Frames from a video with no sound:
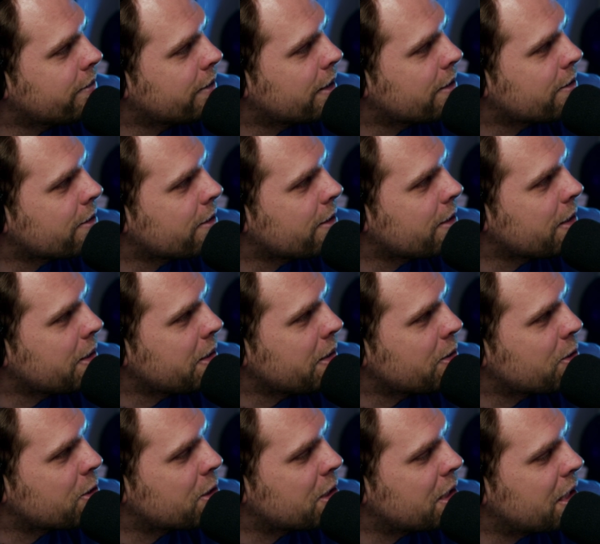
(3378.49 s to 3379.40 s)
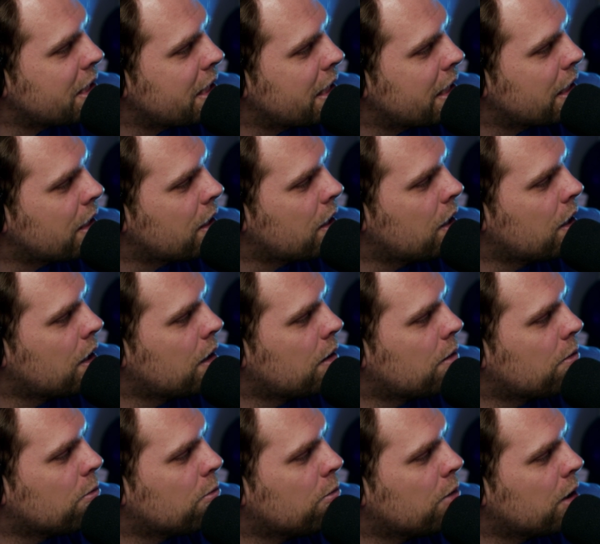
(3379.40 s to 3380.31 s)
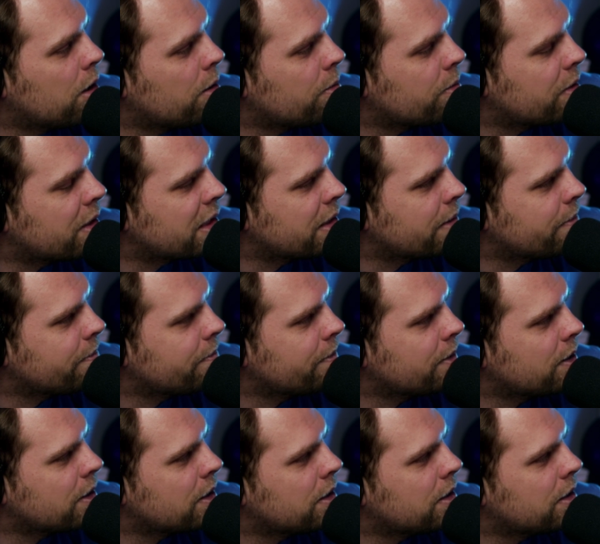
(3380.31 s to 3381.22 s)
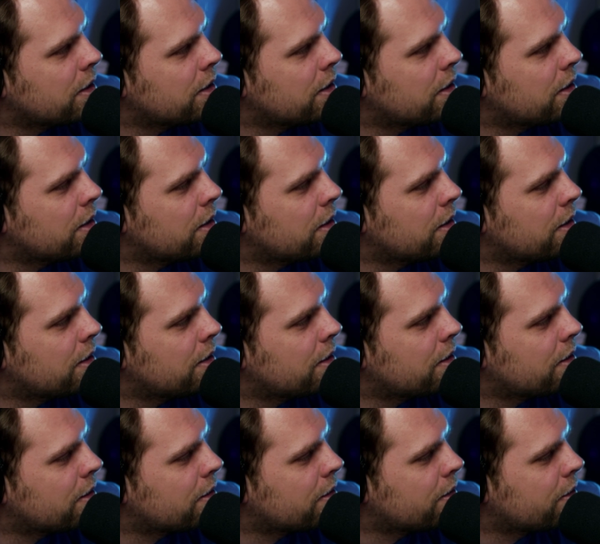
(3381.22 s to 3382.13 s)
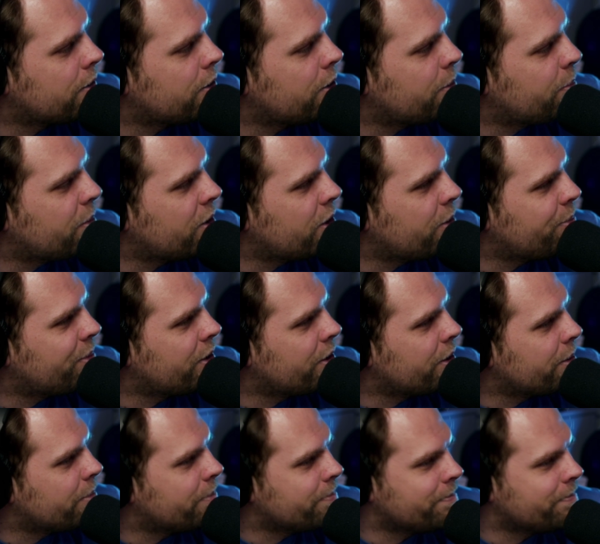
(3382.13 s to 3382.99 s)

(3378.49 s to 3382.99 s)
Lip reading: That's all she wrote. Doop-a-doop-a-doop.